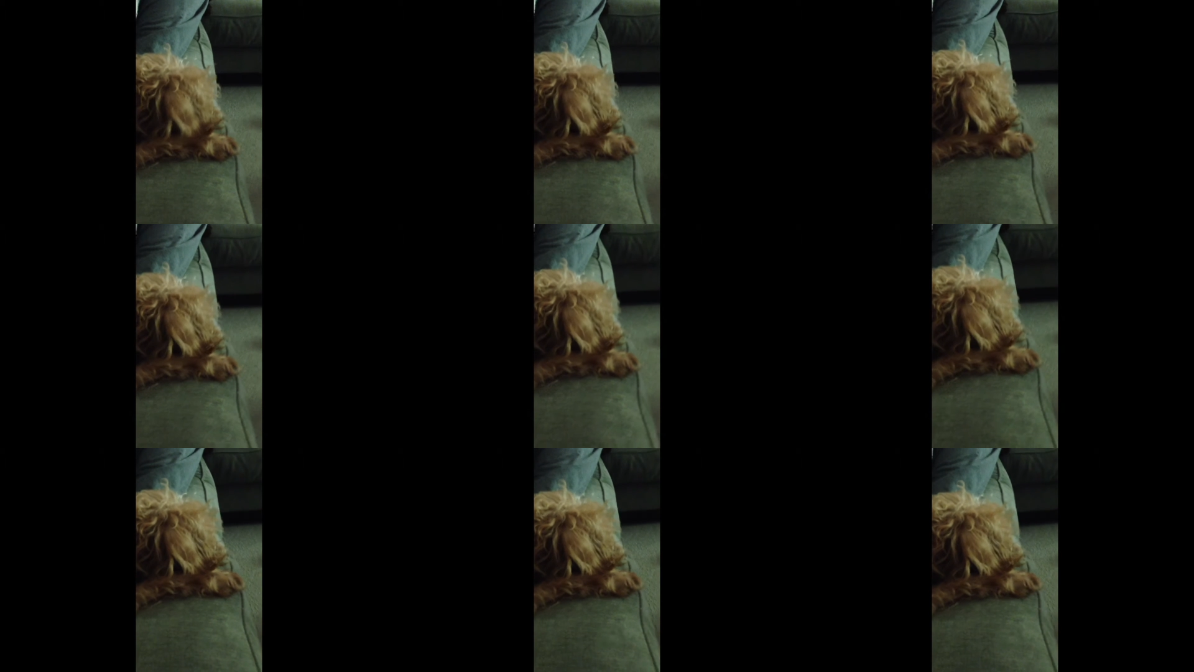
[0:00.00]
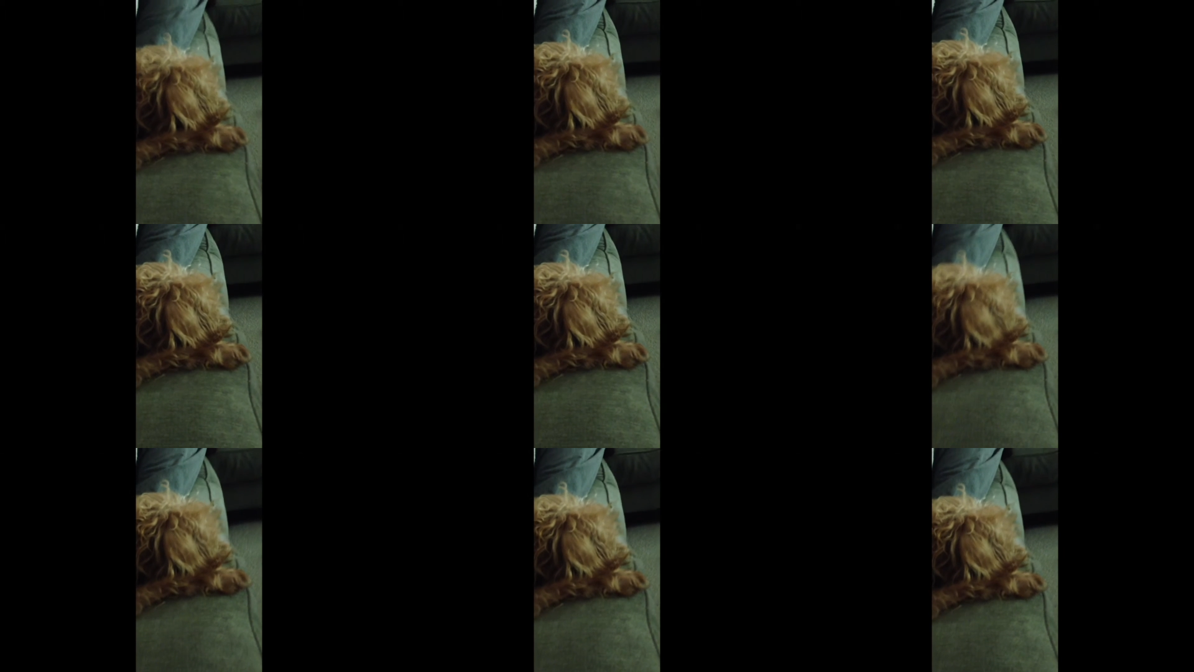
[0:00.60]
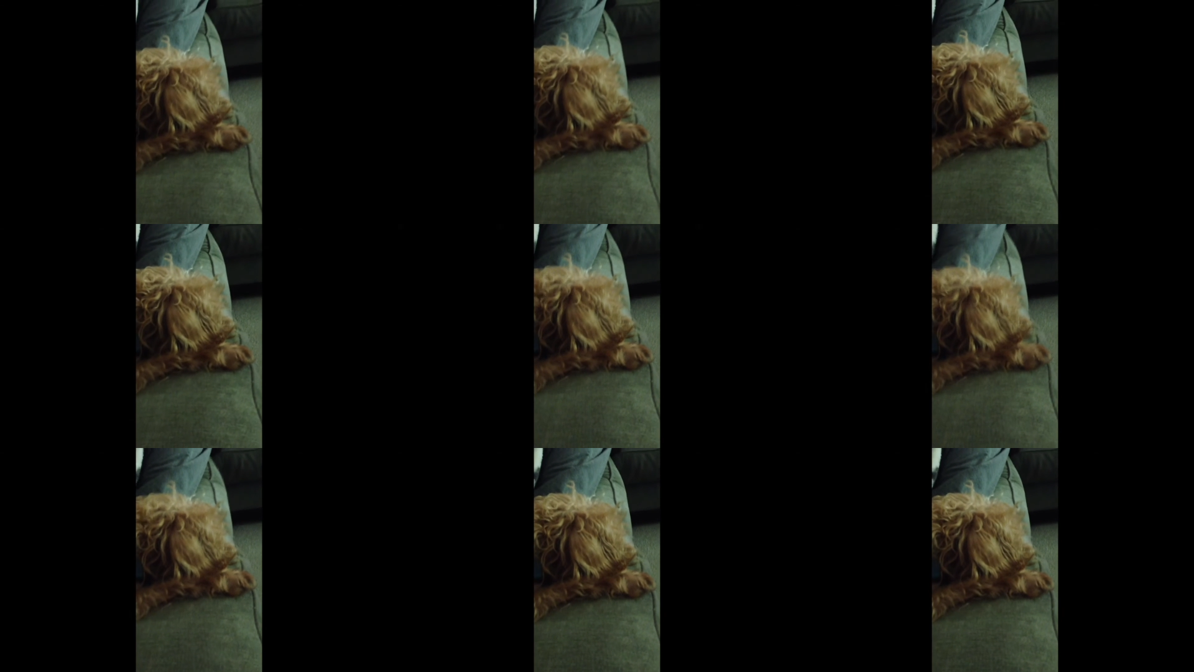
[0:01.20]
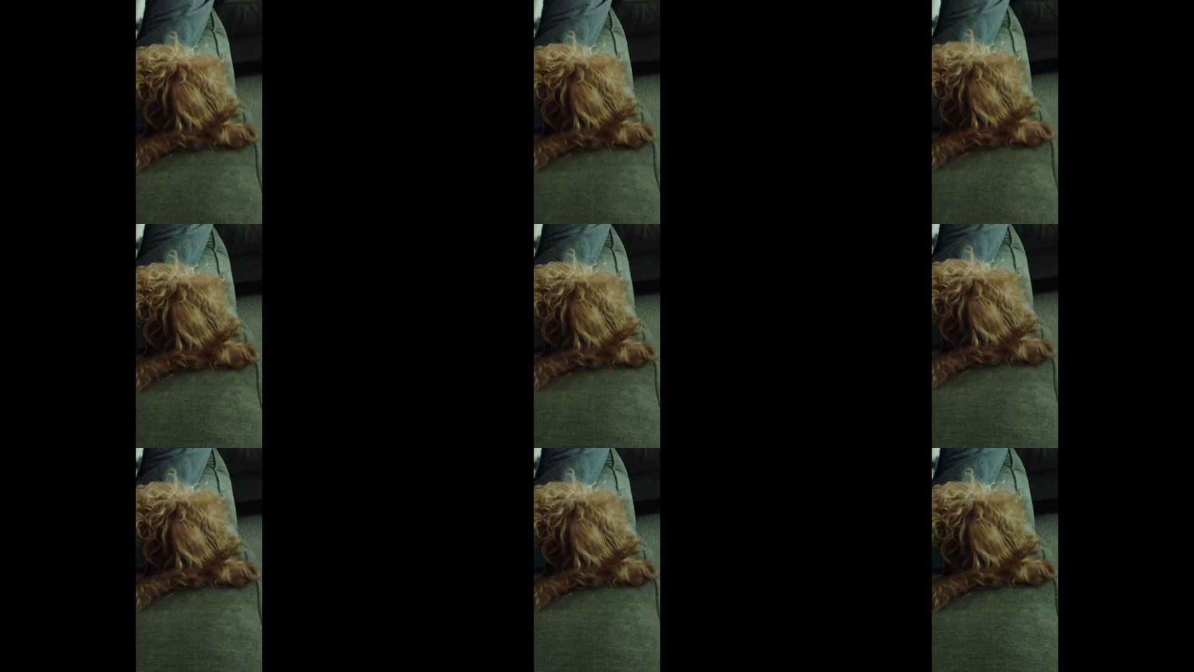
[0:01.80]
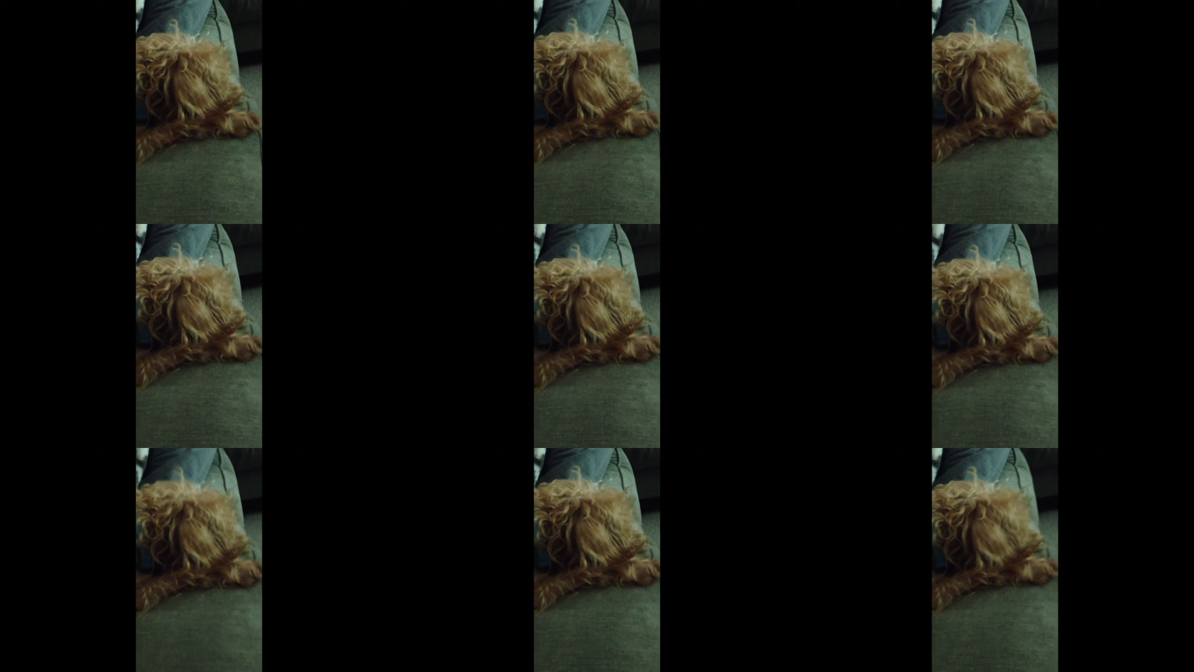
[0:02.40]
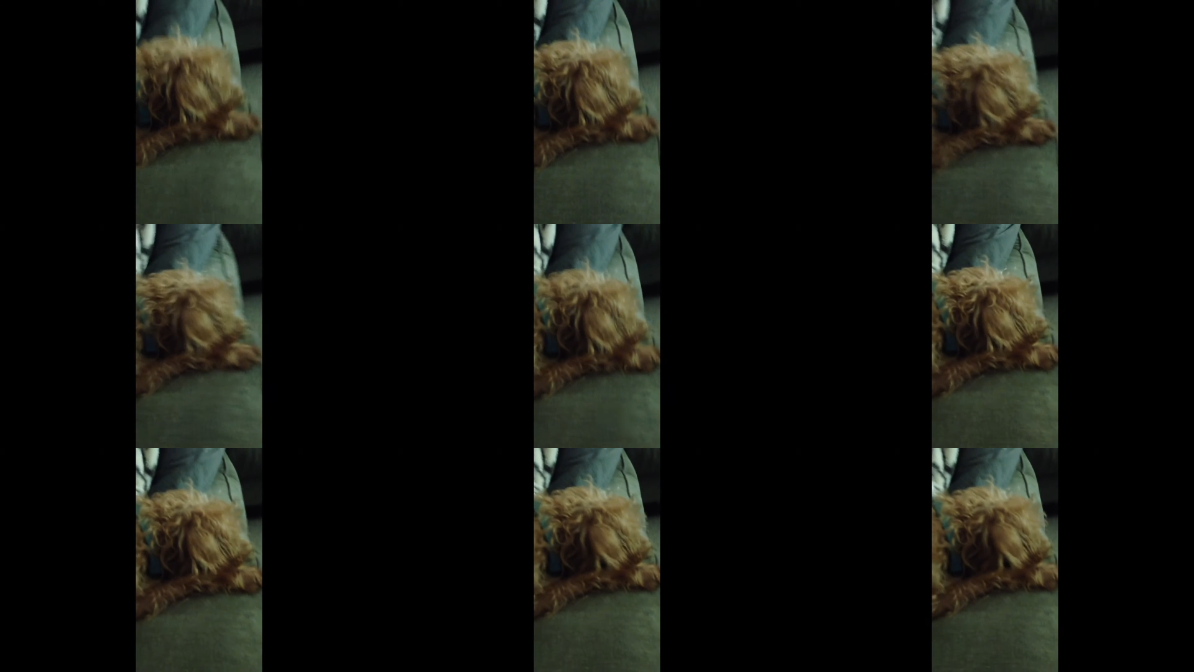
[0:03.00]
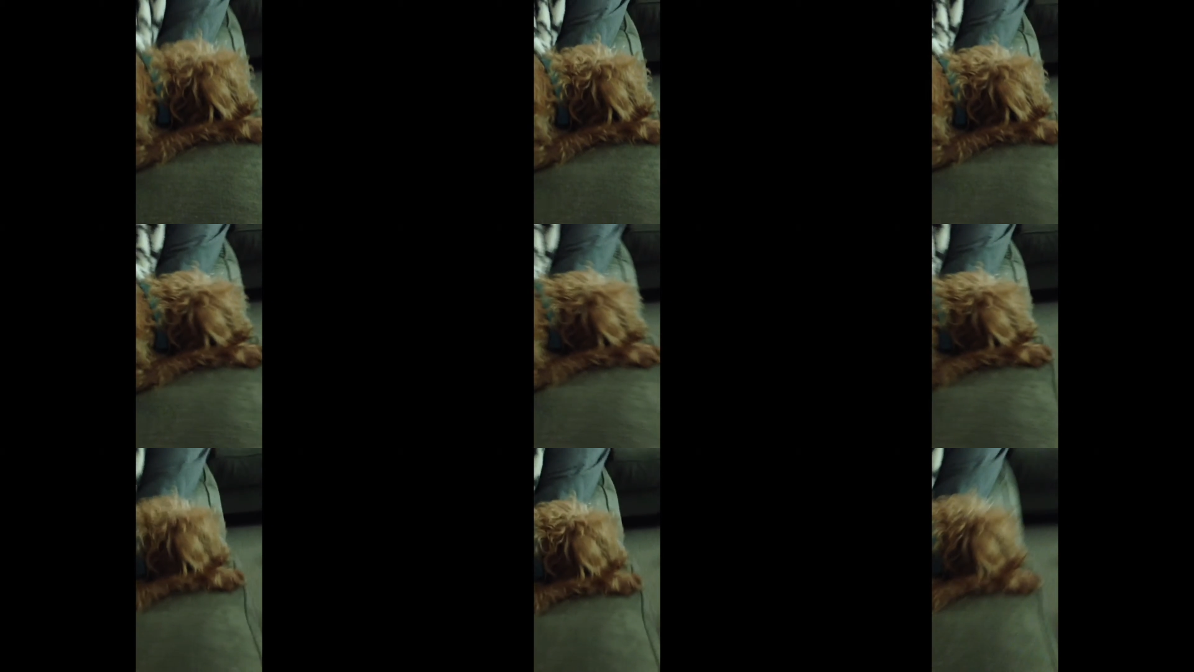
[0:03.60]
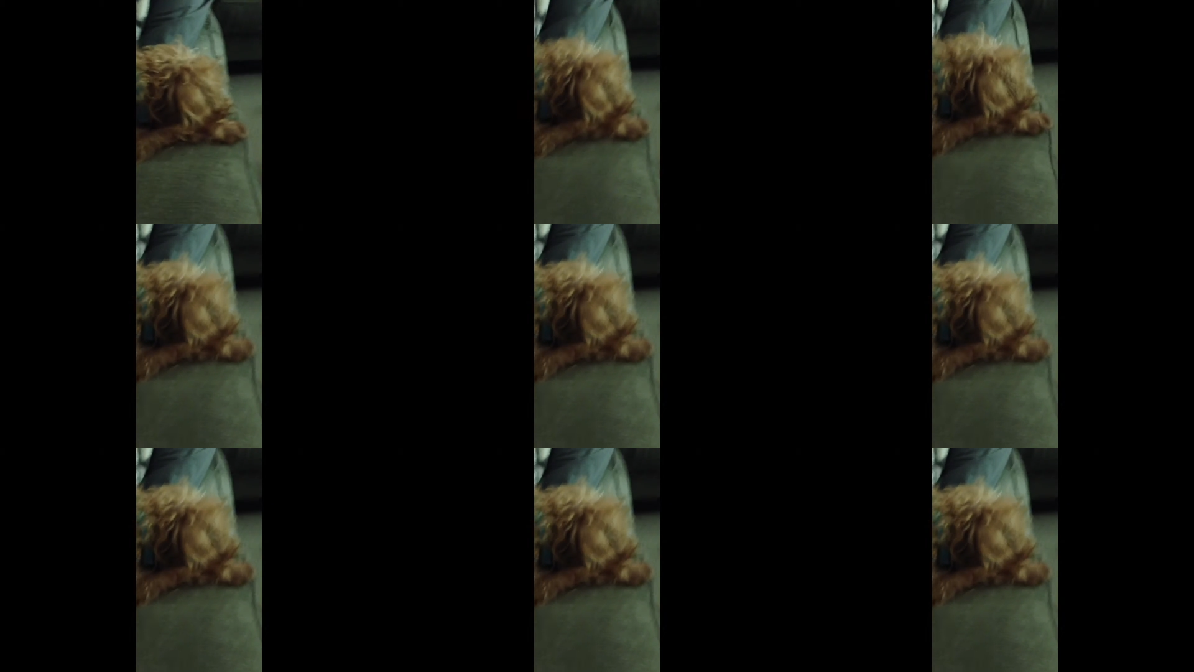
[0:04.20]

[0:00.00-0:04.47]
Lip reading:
No face is visible, so there are no lips to read.